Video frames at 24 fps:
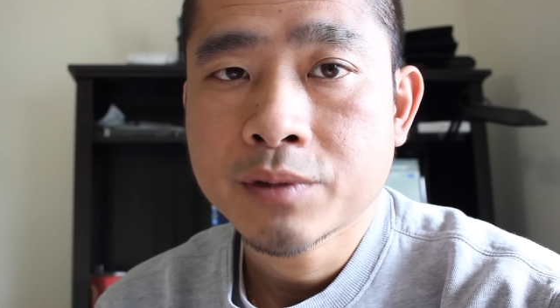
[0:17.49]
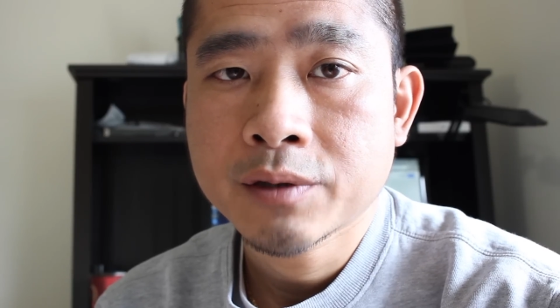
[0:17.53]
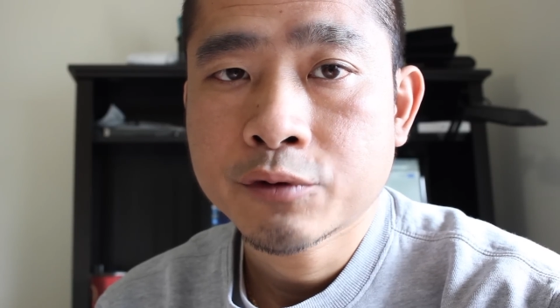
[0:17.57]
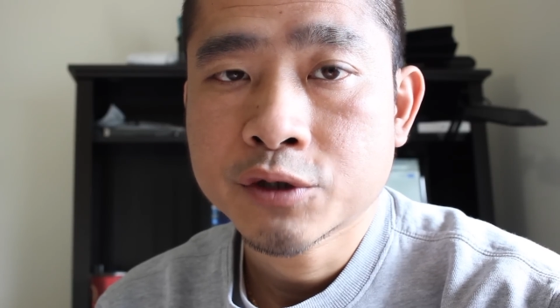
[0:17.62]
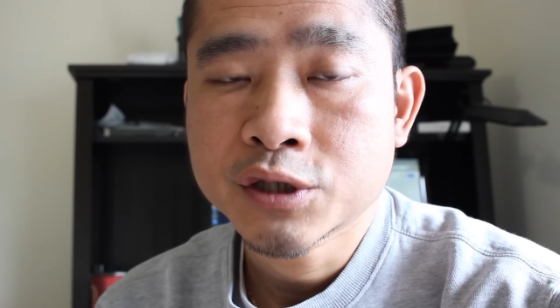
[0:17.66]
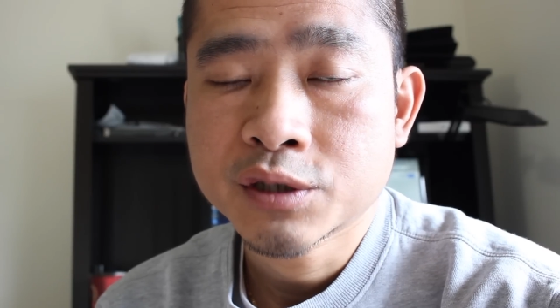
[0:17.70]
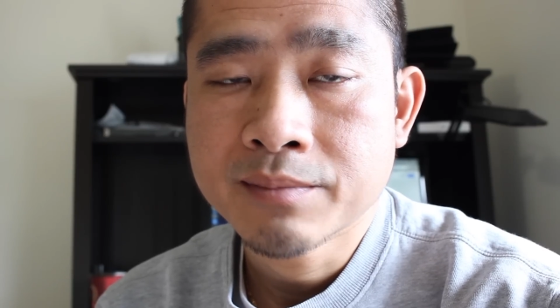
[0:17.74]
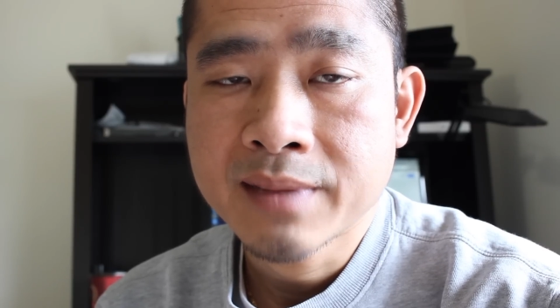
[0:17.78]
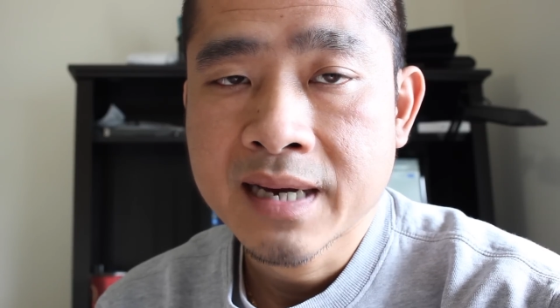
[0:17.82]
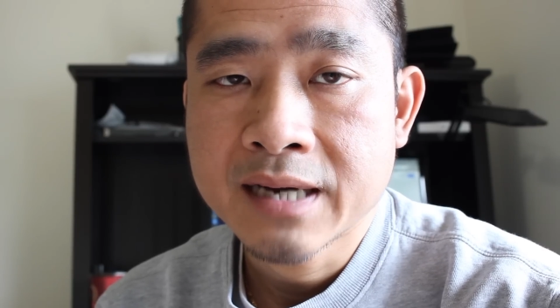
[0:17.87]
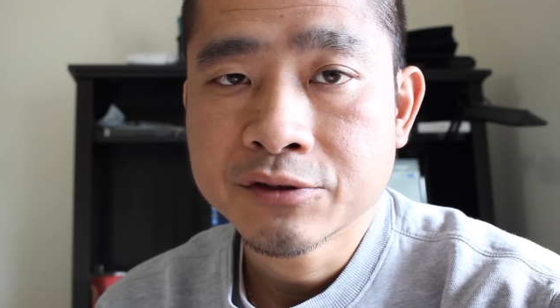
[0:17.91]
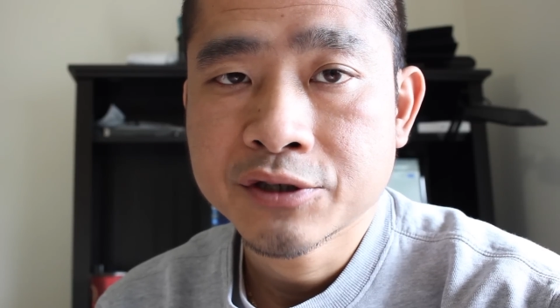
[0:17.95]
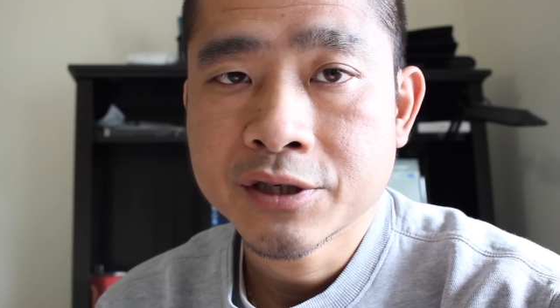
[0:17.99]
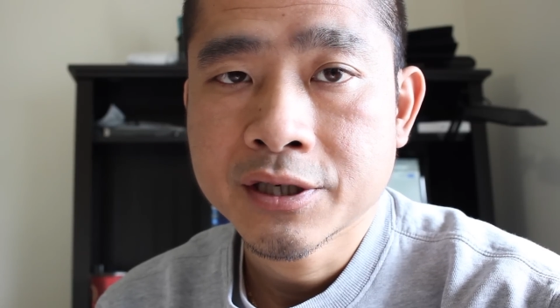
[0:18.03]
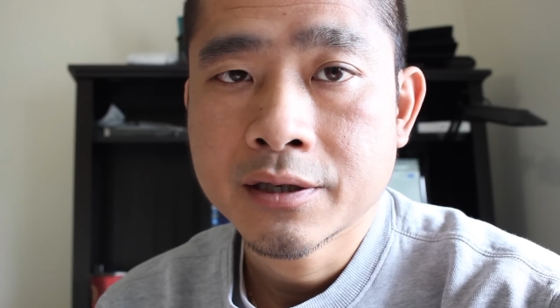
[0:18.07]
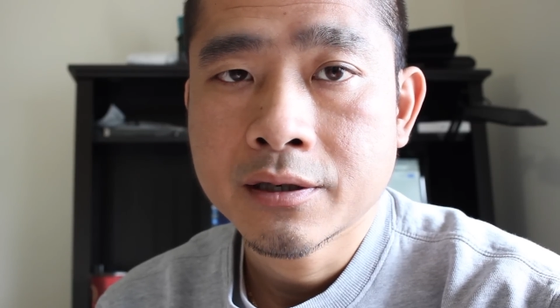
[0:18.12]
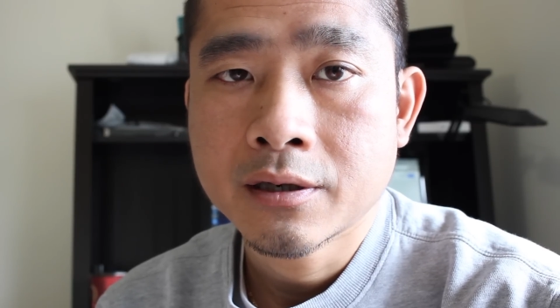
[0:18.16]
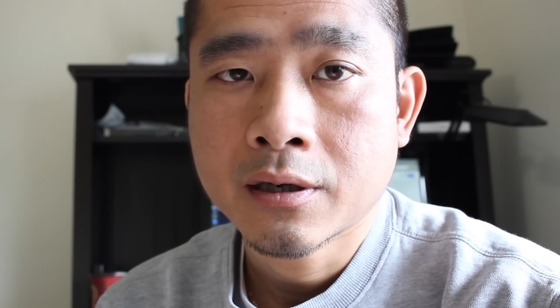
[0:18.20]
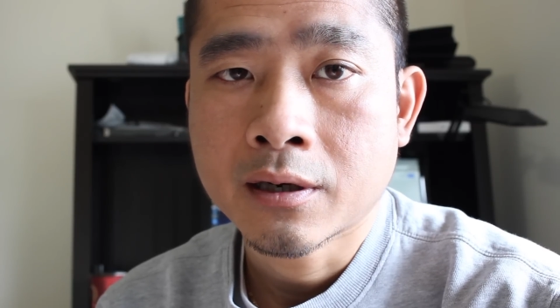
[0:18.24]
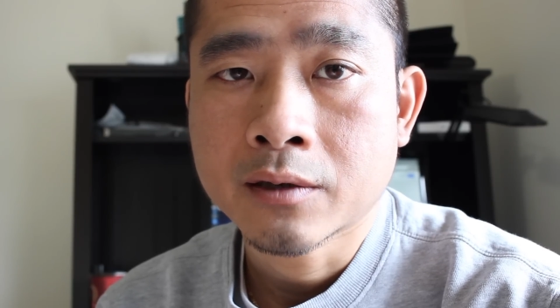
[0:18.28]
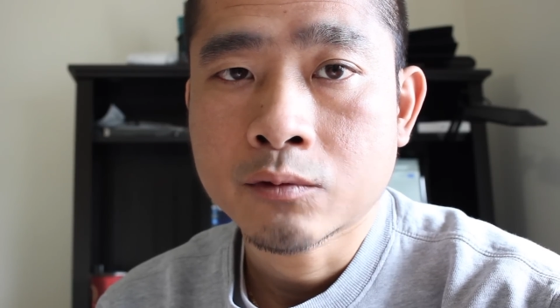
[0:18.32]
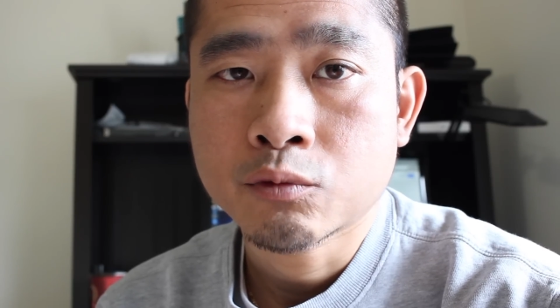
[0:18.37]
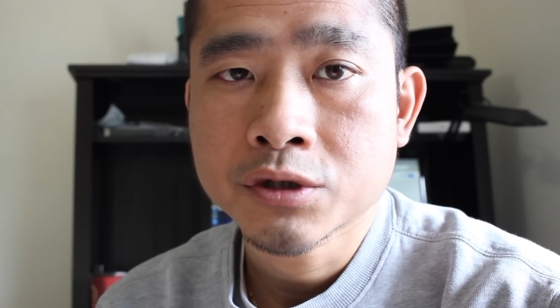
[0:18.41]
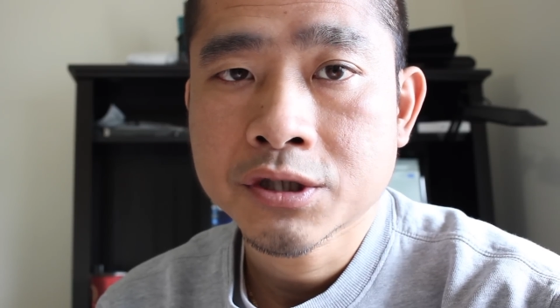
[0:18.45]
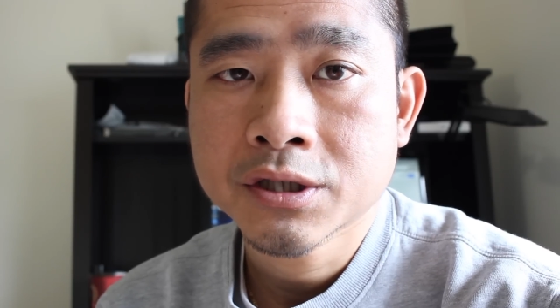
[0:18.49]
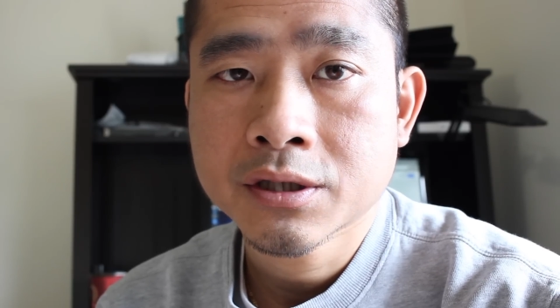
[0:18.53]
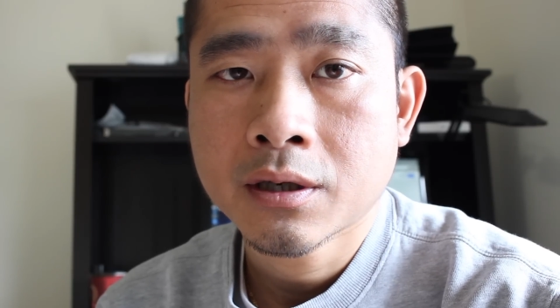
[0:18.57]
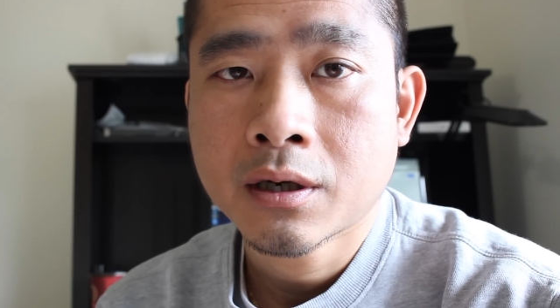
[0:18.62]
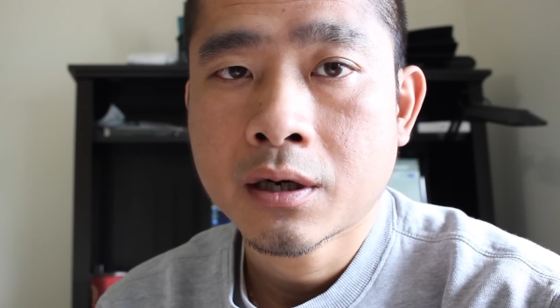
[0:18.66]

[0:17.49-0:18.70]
it was mounted on what's